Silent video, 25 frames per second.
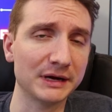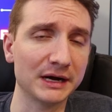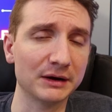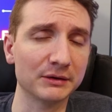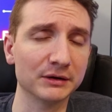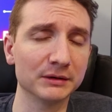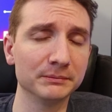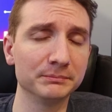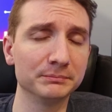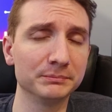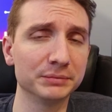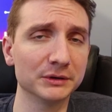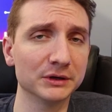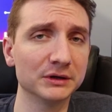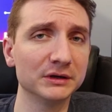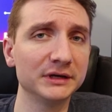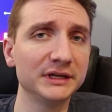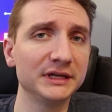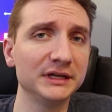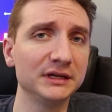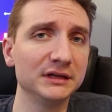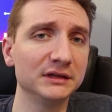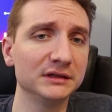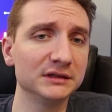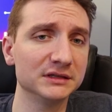power,
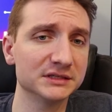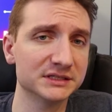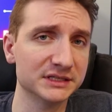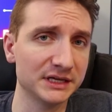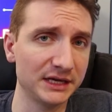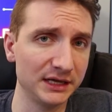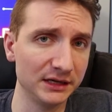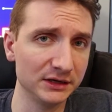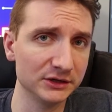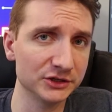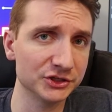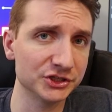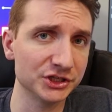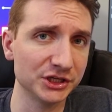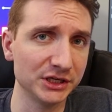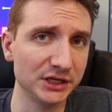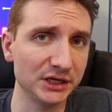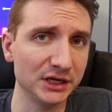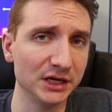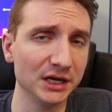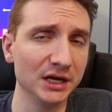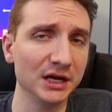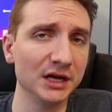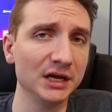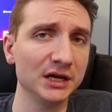burning this
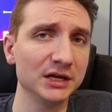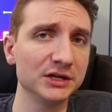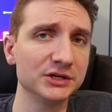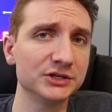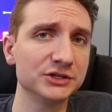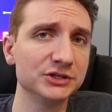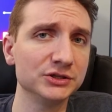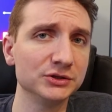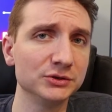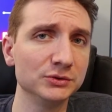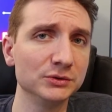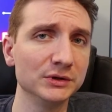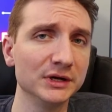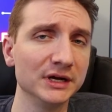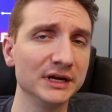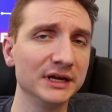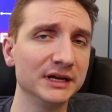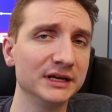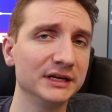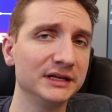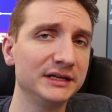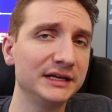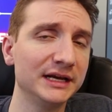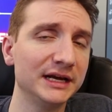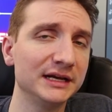energy to
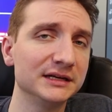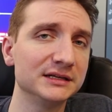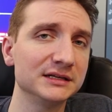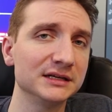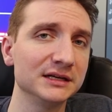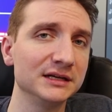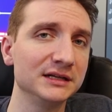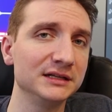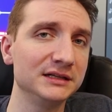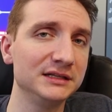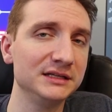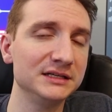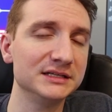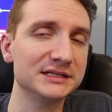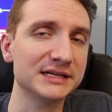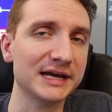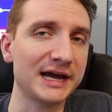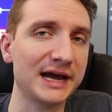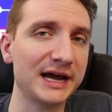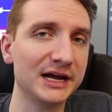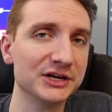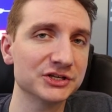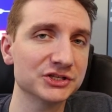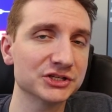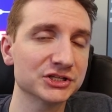get these
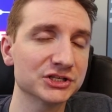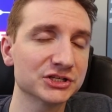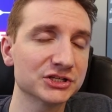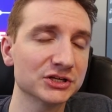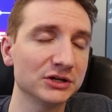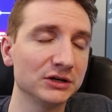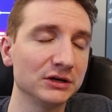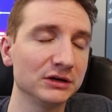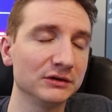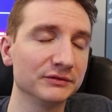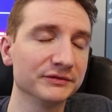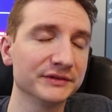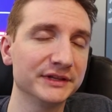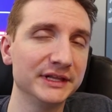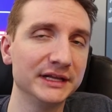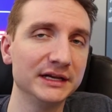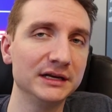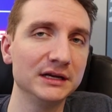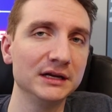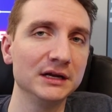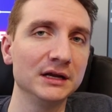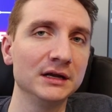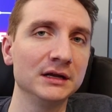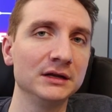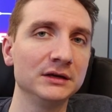hashes solved
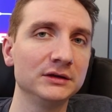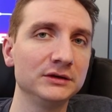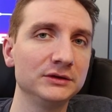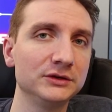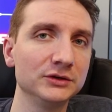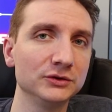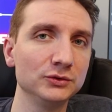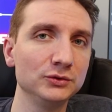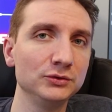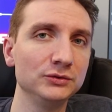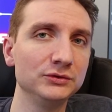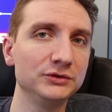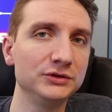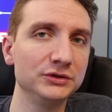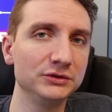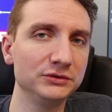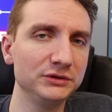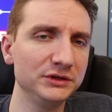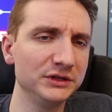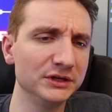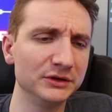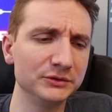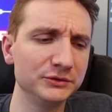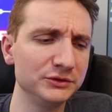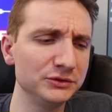that do, do
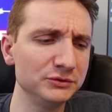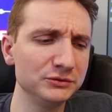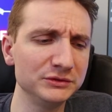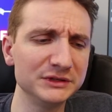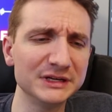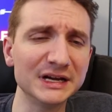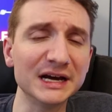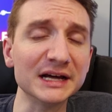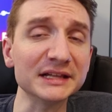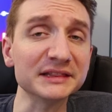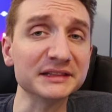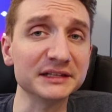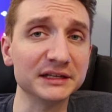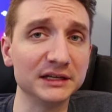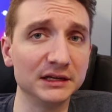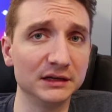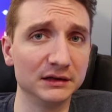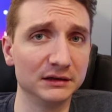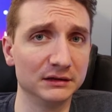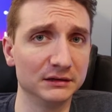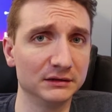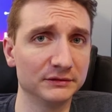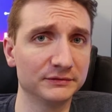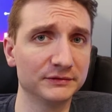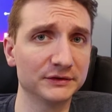you know do
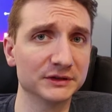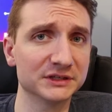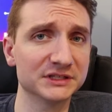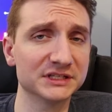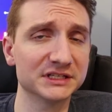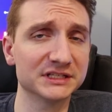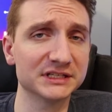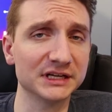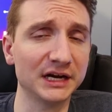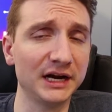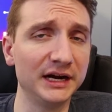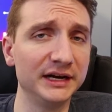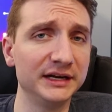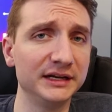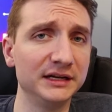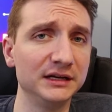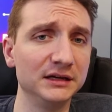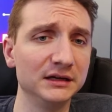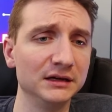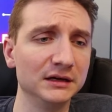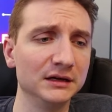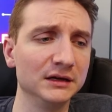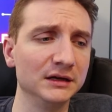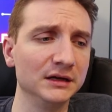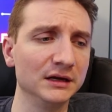nothing for
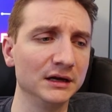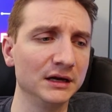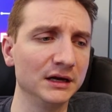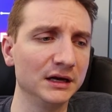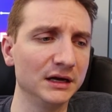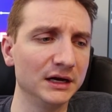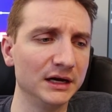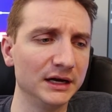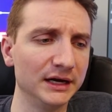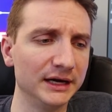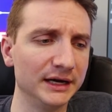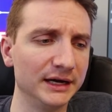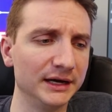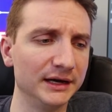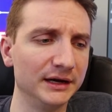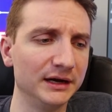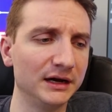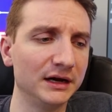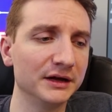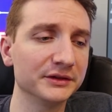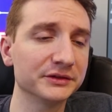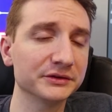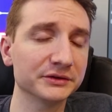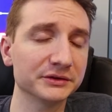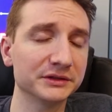society uh,
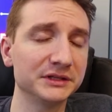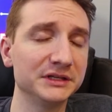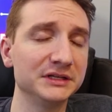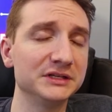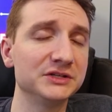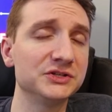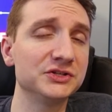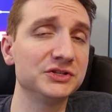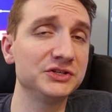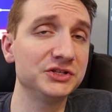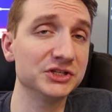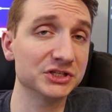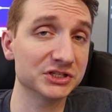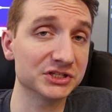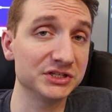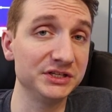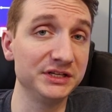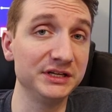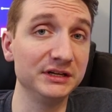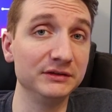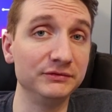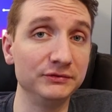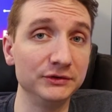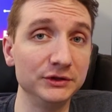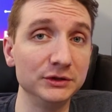other than
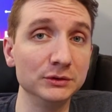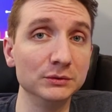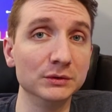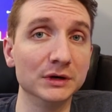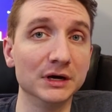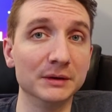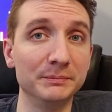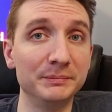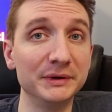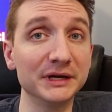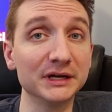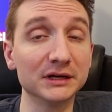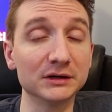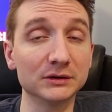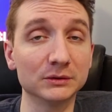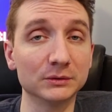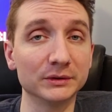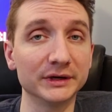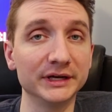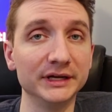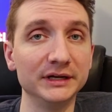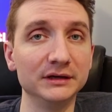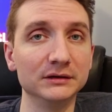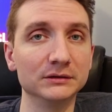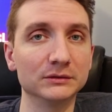just give you a
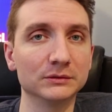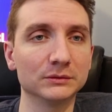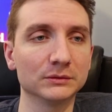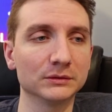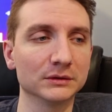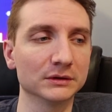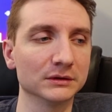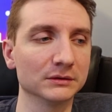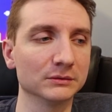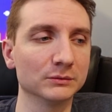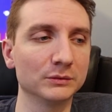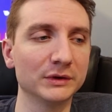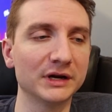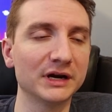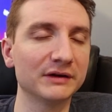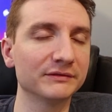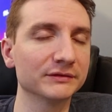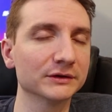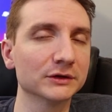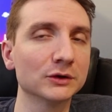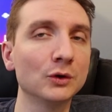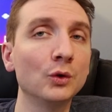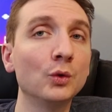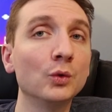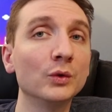Bitcoin or
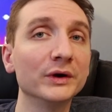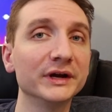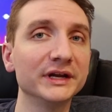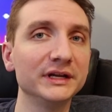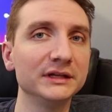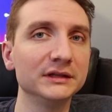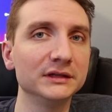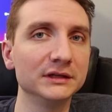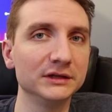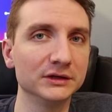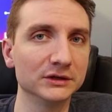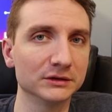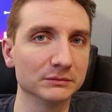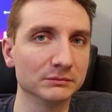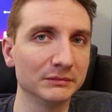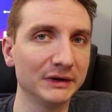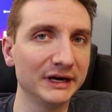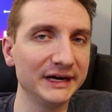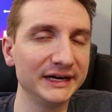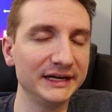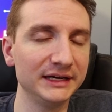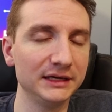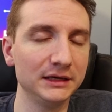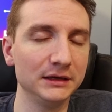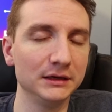whatever coin that you're
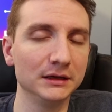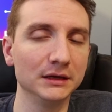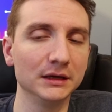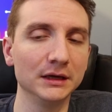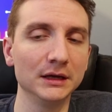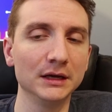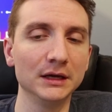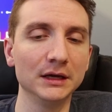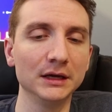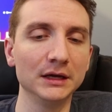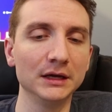mining,